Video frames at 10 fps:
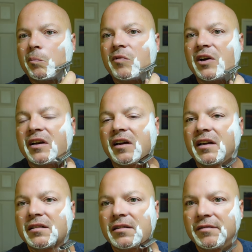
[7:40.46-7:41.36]
Very
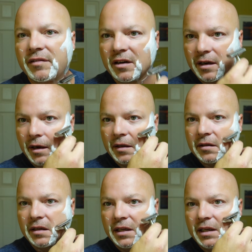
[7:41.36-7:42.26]
nice, very nice
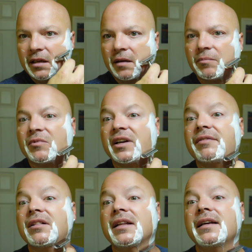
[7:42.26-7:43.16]
indeed. I'm
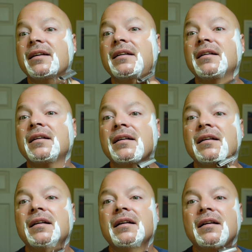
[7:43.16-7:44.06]
definitely.
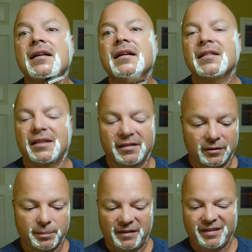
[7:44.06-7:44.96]
This
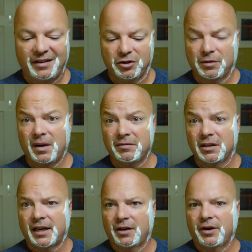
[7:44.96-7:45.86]
is my favorite above the
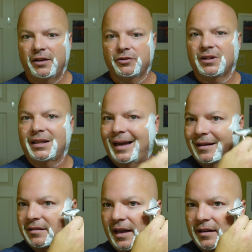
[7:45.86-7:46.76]
tie razor, the
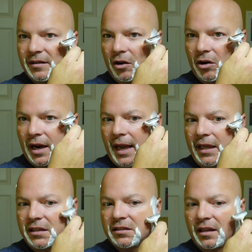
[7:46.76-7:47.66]

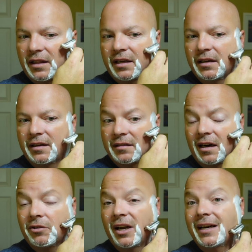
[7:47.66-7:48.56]
SSRH, I think it is,
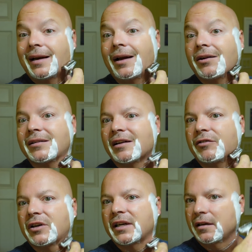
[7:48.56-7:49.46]
and I write it down because I
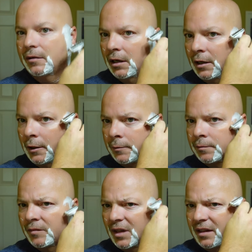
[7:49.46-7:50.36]
forget.
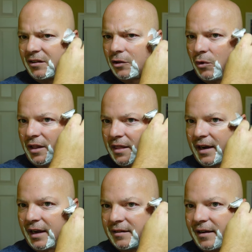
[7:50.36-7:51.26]
That's the one
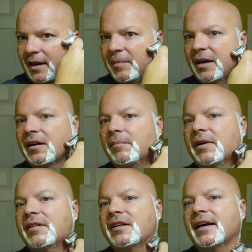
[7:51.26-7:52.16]
thing I'd say about
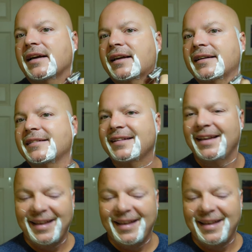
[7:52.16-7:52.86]
Above the Tie is the